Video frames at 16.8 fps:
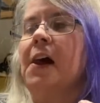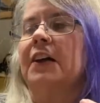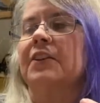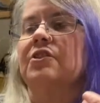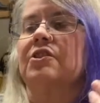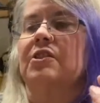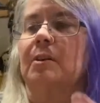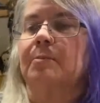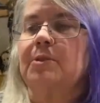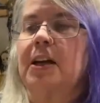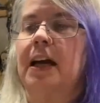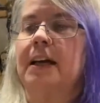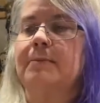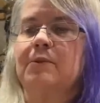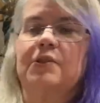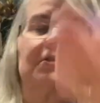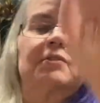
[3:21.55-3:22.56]

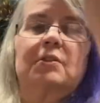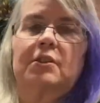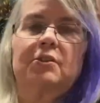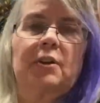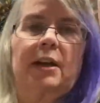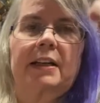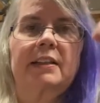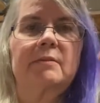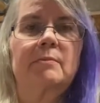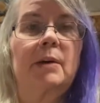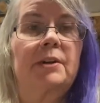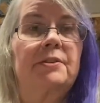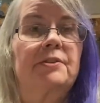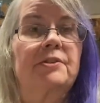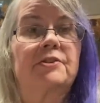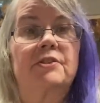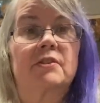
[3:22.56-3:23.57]
Sometimes the dragon
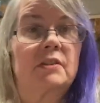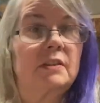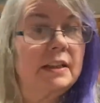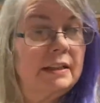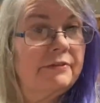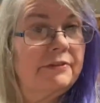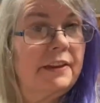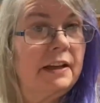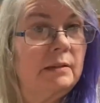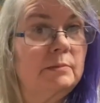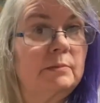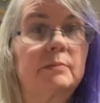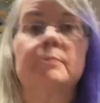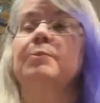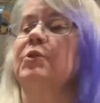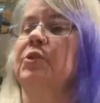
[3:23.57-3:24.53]
mothers just leave them.